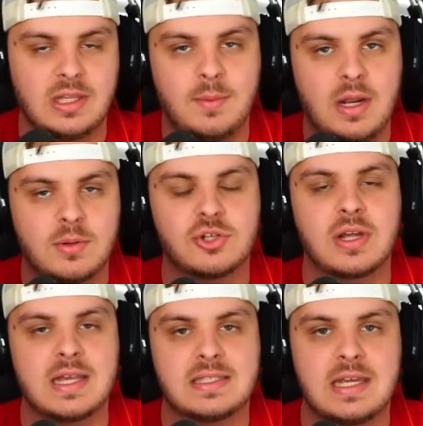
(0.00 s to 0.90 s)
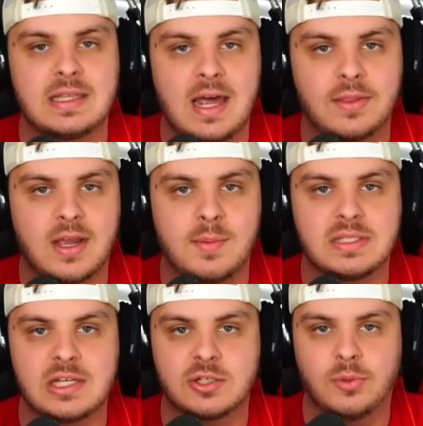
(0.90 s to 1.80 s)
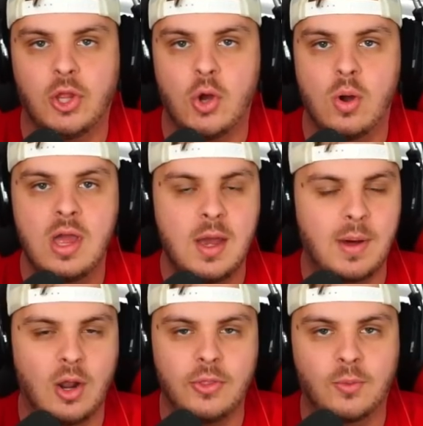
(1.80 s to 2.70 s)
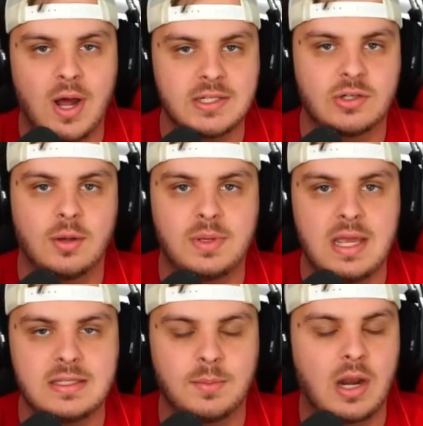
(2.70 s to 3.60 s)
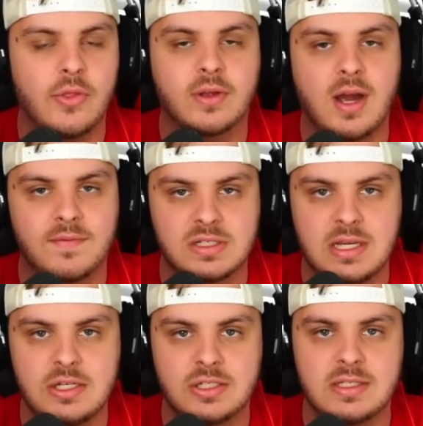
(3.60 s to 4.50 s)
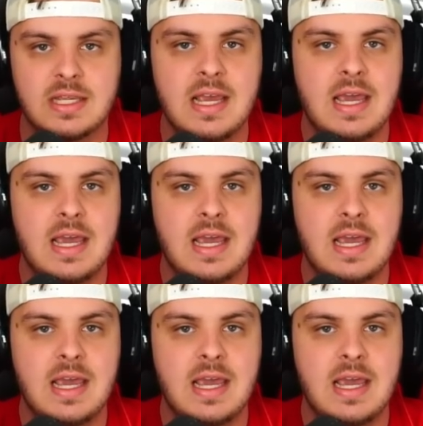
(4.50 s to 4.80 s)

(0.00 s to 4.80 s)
Let me know what you guys think down in the comment section below about all the roster updates, about all the conversations.